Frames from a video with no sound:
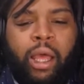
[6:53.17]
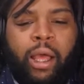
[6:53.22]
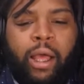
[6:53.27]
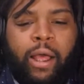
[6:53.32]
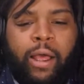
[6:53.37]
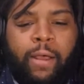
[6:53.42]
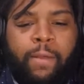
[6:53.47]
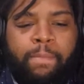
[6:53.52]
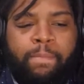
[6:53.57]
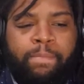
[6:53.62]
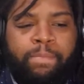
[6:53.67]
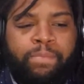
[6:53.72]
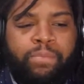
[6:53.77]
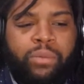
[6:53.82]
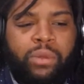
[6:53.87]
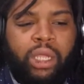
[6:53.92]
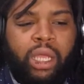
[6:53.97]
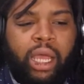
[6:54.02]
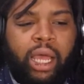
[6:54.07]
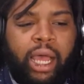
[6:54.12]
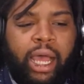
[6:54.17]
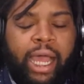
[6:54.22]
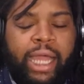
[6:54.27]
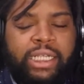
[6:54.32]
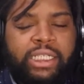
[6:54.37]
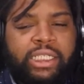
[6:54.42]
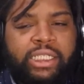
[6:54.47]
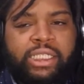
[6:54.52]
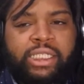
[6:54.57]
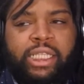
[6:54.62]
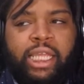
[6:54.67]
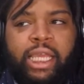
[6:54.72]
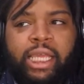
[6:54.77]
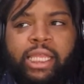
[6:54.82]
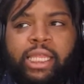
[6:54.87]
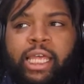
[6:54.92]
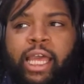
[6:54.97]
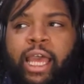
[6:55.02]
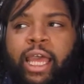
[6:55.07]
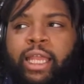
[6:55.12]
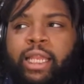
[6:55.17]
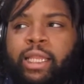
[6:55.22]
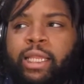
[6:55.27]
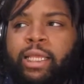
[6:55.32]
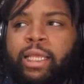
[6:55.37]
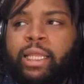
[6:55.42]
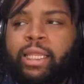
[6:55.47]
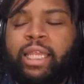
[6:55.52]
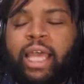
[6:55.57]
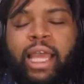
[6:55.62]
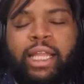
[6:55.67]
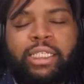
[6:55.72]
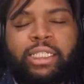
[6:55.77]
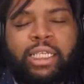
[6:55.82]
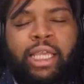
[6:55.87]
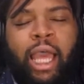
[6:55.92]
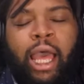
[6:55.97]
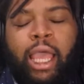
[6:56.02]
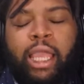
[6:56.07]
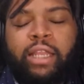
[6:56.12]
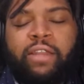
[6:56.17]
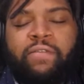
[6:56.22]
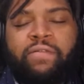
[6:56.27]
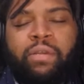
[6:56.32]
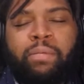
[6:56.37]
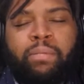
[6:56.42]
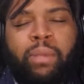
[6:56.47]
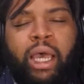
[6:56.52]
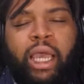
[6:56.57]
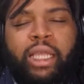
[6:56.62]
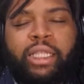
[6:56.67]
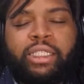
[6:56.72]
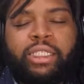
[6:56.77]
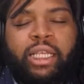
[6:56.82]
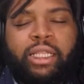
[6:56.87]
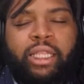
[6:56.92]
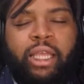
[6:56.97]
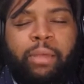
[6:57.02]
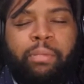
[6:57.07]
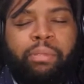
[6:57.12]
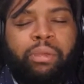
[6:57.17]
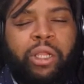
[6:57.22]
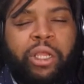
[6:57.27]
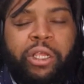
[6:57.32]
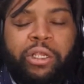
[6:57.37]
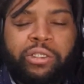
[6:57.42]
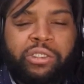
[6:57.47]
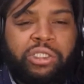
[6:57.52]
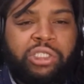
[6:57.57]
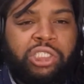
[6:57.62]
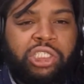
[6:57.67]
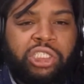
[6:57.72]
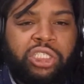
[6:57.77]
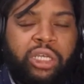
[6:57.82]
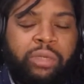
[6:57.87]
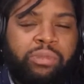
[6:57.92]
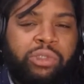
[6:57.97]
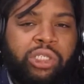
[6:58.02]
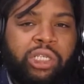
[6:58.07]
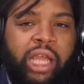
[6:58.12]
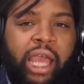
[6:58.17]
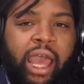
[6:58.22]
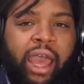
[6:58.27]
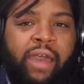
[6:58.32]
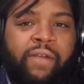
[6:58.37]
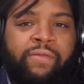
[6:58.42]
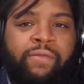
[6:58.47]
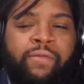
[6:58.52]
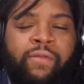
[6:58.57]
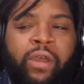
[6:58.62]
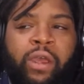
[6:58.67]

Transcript: Um, I just think that that's kind of the mindset that players and GM should have.